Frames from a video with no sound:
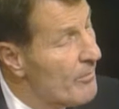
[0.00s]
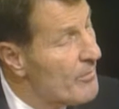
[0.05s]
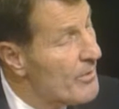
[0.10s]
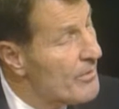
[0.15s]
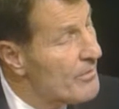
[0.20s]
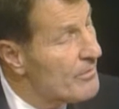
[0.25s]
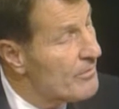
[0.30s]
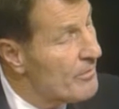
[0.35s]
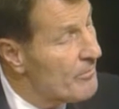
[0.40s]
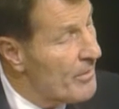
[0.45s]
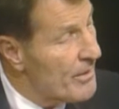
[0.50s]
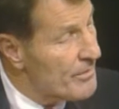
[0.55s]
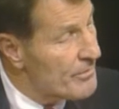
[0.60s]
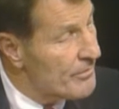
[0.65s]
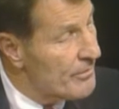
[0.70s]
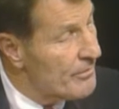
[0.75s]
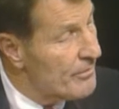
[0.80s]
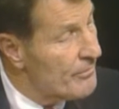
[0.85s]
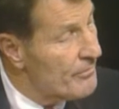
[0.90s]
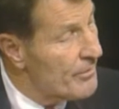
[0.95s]
into
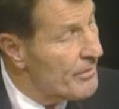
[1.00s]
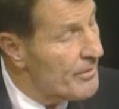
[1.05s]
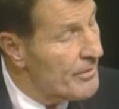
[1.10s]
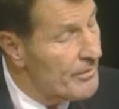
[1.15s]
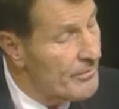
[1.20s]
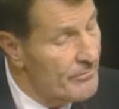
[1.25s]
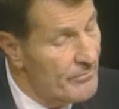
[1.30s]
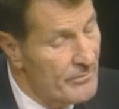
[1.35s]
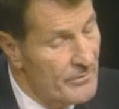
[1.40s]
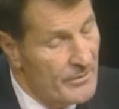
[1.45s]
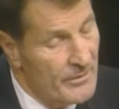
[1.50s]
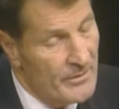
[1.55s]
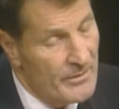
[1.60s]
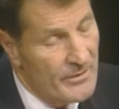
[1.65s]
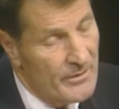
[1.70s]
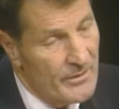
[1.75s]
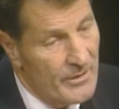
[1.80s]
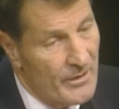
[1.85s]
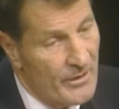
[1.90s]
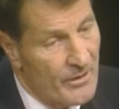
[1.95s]
Macedonia,
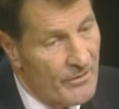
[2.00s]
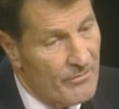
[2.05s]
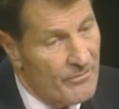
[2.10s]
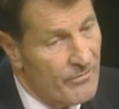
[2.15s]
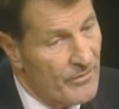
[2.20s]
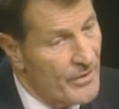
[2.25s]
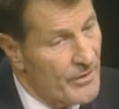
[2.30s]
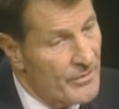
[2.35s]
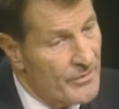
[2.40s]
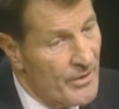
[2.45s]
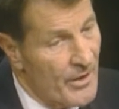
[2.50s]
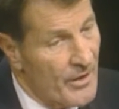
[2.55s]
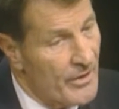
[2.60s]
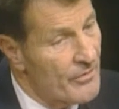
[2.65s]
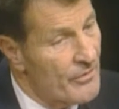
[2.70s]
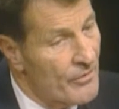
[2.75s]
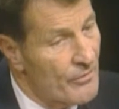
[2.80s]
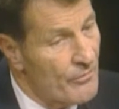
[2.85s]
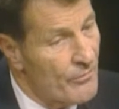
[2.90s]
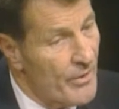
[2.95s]
our flesh had
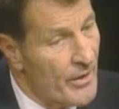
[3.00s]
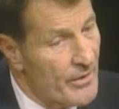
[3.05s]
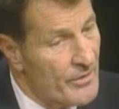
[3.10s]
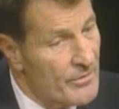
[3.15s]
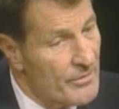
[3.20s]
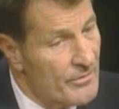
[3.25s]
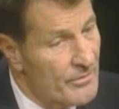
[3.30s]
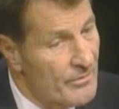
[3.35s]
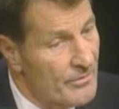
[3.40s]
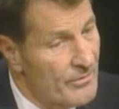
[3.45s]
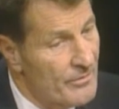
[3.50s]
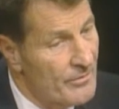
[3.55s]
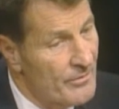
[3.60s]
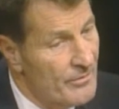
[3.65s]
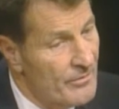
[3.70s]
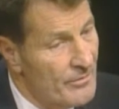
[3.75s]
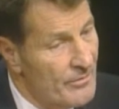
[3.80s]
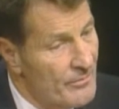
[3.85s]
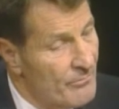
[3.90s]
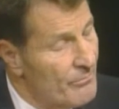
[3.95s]
no rest,
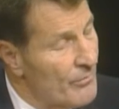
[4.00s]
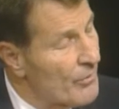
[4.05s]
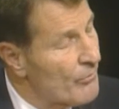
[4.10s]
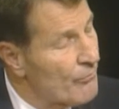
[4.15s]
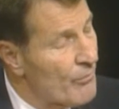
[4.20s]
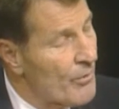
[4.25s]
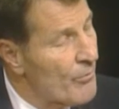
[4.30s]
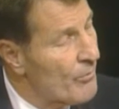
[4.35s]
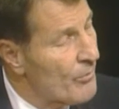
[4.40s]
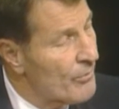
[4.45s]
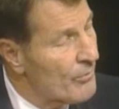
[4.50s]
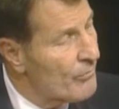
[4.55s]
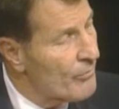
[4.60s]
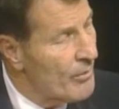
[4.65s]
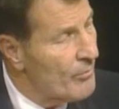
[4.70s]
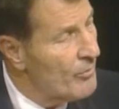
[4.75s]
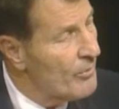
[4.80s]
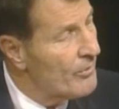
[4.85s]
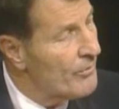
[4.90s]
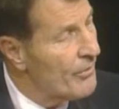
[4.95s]
but we were
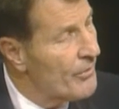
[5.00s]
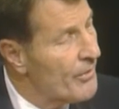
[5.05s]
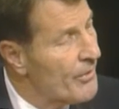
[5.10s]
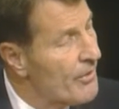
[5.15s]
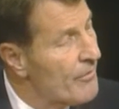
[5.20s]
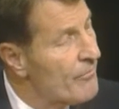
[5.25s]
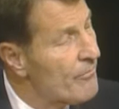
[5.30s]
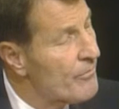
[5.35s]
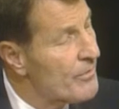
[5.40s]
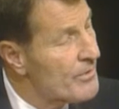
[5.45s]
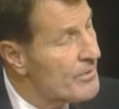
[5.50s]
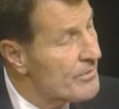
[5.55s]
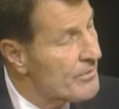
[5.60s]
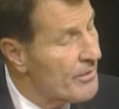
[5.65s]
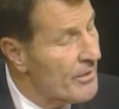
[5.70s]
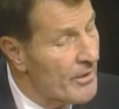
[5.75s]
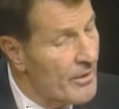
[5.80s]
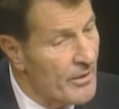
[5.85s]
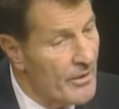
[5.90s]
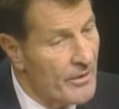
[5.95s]
troubled on every
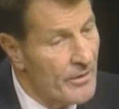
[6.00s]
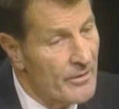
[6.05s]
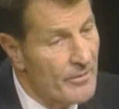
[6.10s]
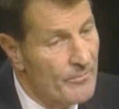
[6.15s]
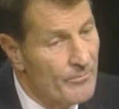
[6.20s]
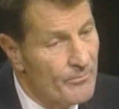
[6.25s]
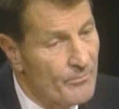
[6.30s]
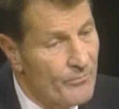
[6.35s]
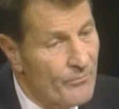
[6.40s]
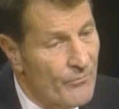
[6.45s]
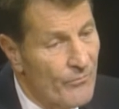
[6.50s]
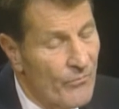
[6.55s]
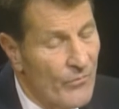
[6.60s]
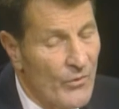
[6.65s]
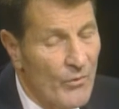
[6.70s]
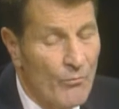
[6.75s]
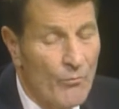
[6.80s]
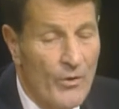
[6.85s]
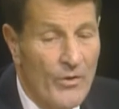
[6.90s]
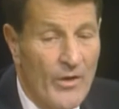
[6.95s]
side.
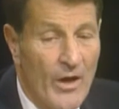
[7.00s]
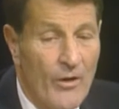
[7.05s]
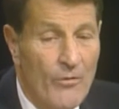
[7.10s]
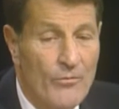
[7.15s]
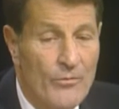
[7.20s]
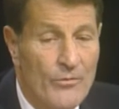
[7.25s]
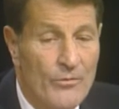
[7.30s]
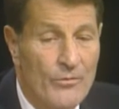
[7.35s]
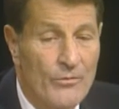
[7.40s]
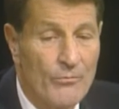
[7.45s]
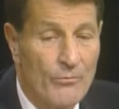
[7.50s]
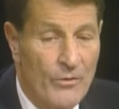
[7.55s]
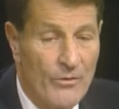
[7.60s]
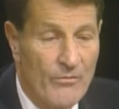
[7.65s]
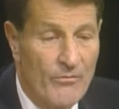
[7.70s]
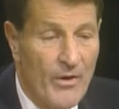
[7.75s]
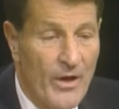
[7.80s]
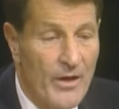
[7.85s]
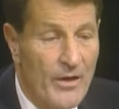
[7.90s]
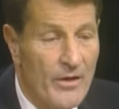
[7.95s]
Without were
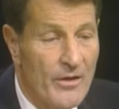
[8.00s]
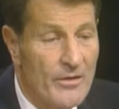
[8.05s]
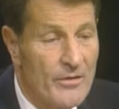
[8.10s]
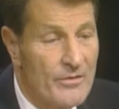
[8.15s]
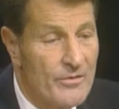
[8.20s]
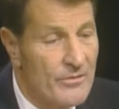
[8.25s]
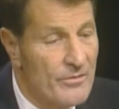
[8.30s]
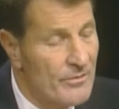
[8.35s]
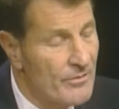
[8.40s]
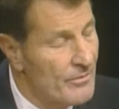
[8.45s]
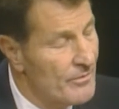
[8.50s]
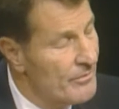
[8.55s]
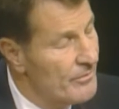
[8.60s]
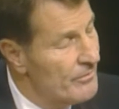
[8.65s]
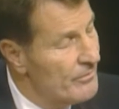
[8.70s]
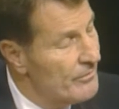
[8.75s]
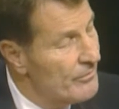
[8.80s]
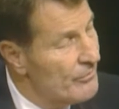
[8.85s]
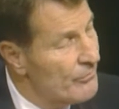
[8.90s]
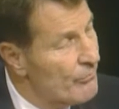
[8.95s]
fightings,
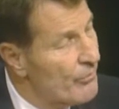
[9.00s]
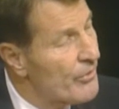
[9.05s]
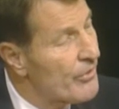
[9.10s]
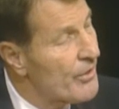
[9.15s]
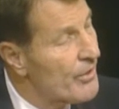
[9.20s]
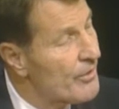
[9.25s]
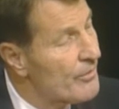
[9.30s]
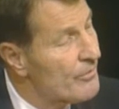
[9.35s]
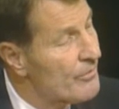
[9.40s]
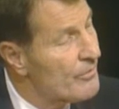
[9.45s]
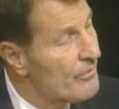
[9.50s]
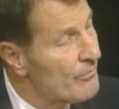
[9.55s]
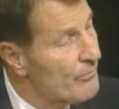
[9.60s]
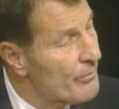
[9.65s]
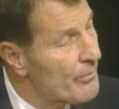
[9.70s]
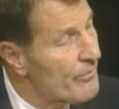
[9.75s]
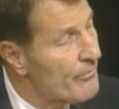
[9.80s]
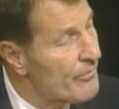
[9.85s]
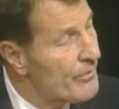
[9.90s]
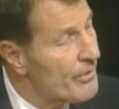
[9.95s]
within
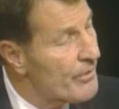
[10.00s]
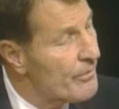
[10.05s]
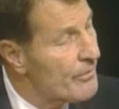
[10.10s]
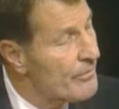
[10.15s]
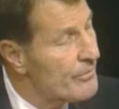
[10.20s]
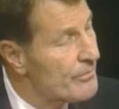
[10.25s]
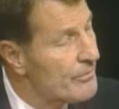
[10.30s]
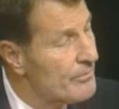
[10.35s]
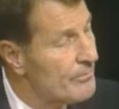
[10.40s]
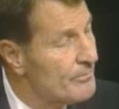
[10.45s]
were fears.